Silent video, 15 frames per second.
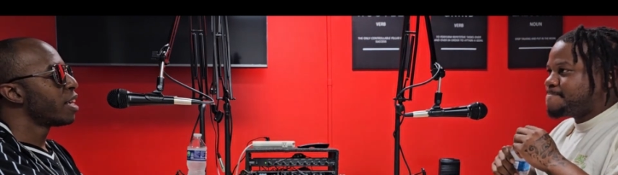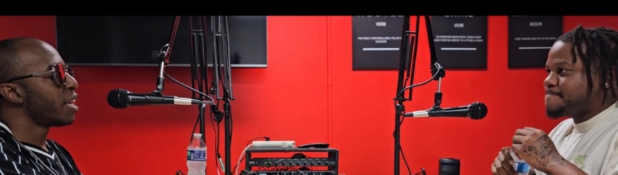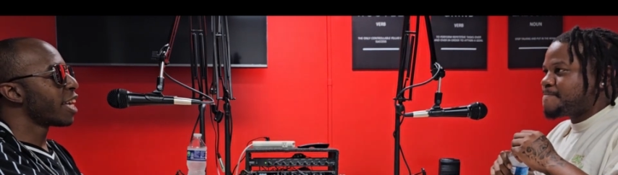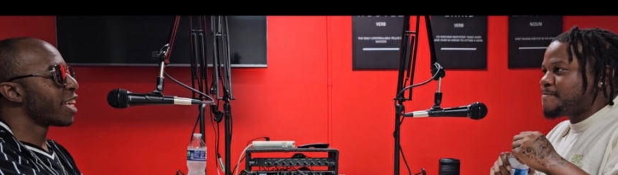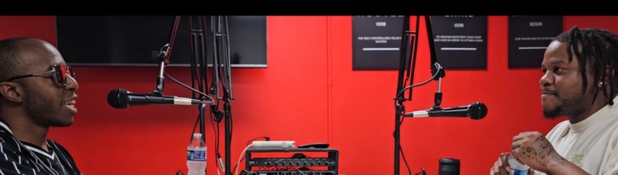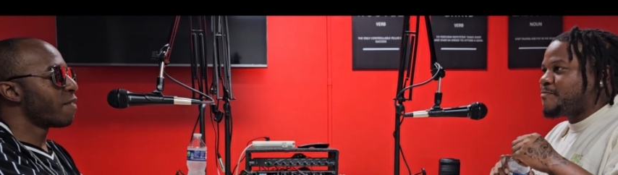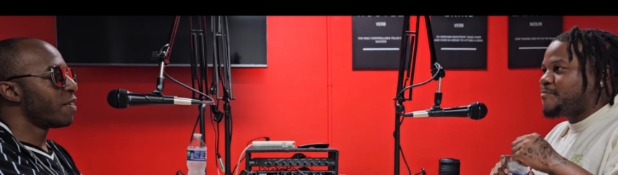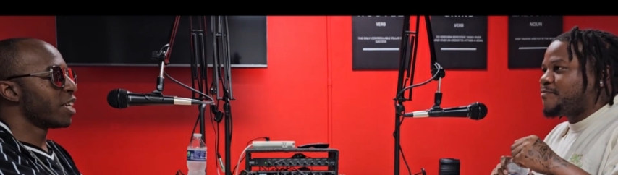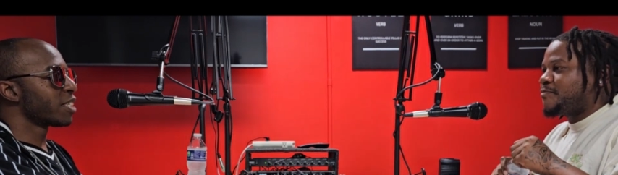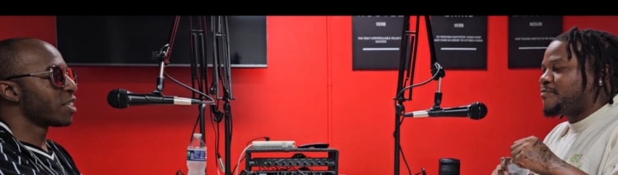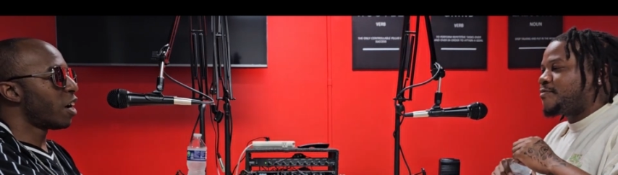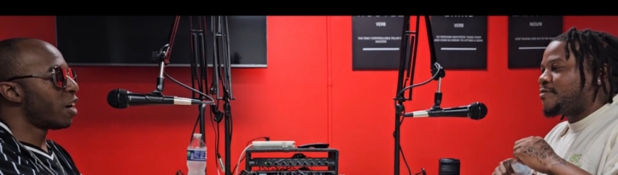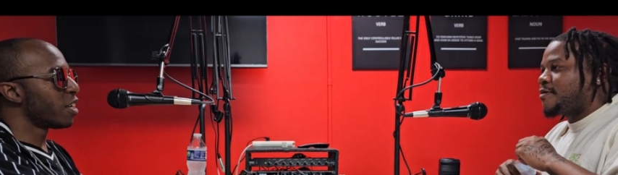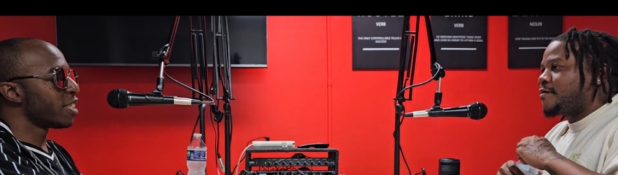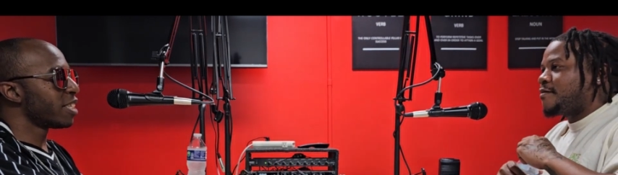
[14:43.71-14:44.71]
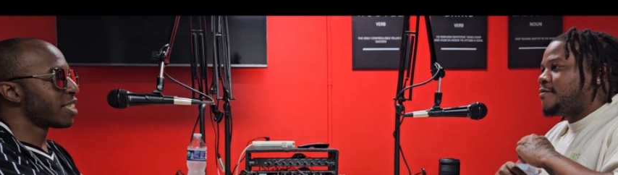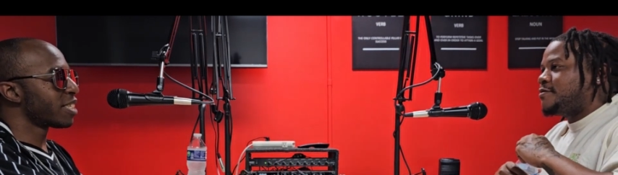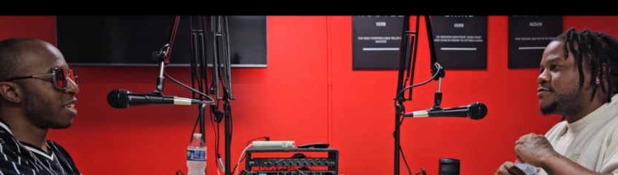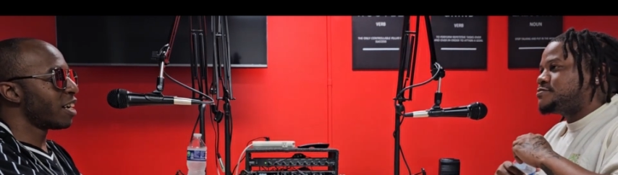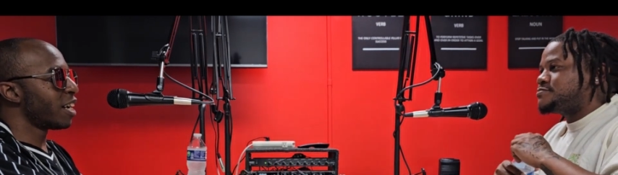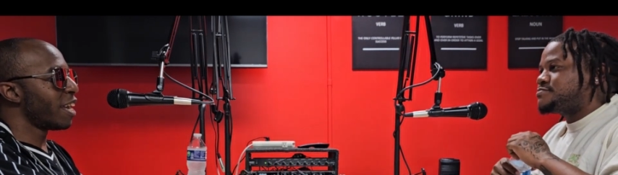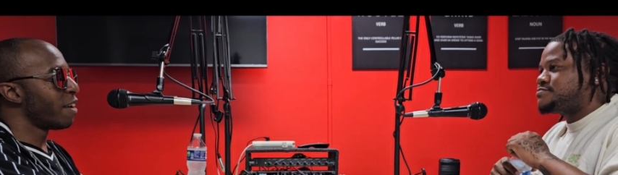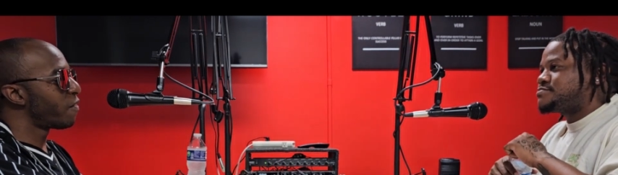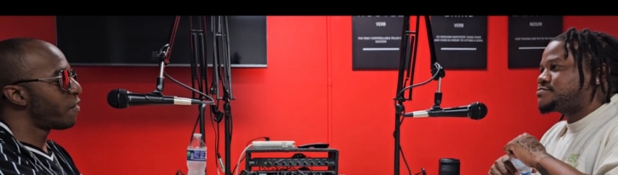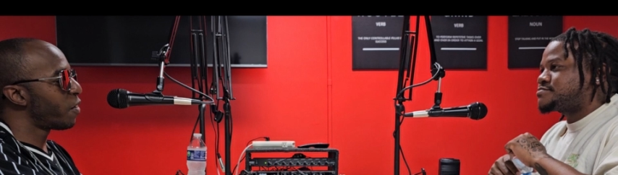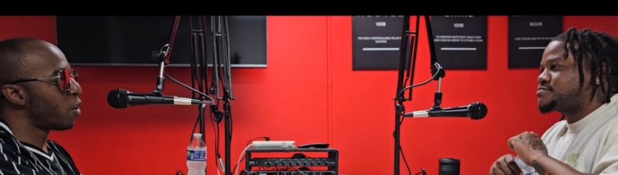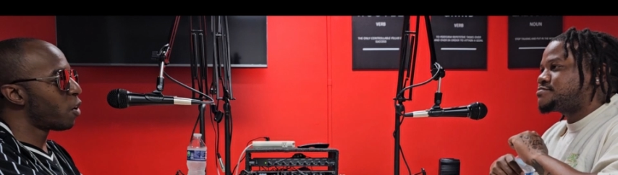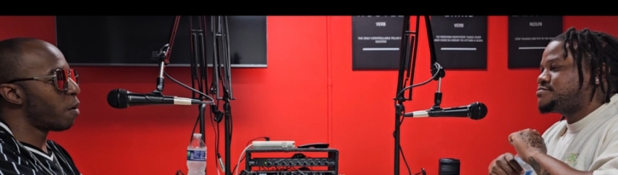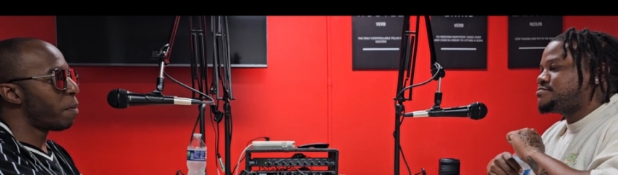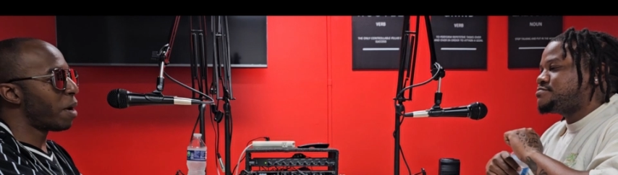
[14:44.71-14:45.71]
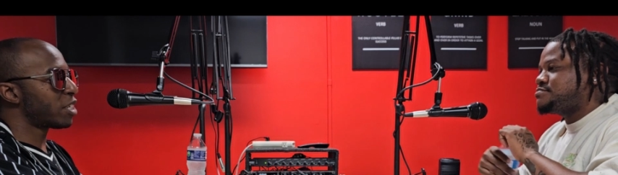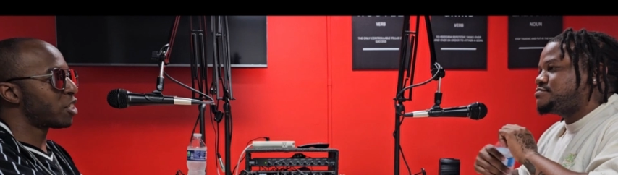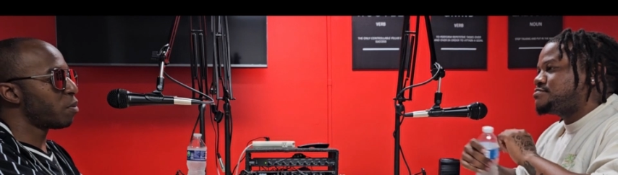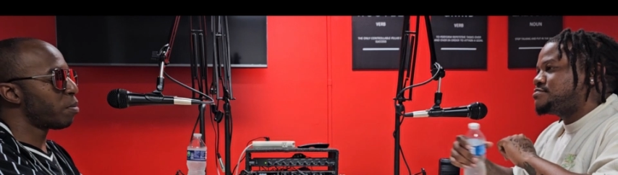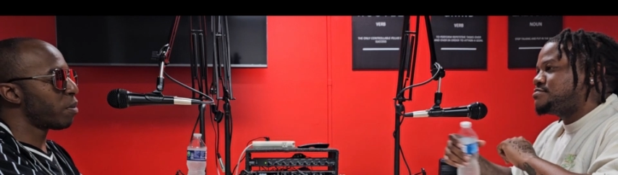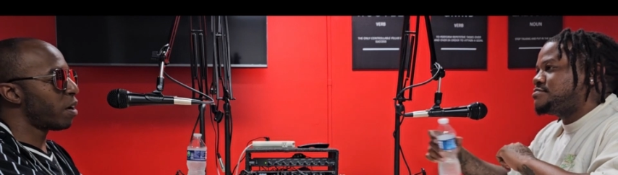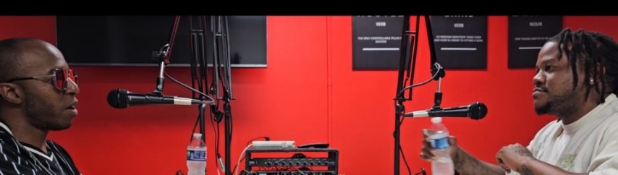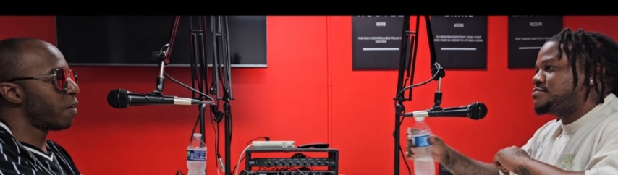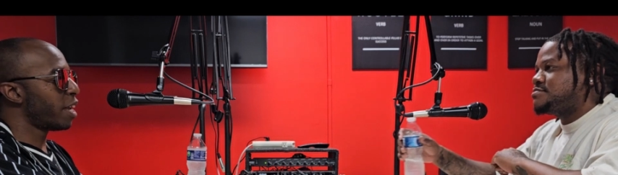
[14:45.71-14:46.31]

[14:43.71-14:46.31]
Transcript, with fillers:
Speaker 1: and giving us all this uh, info about you, bro.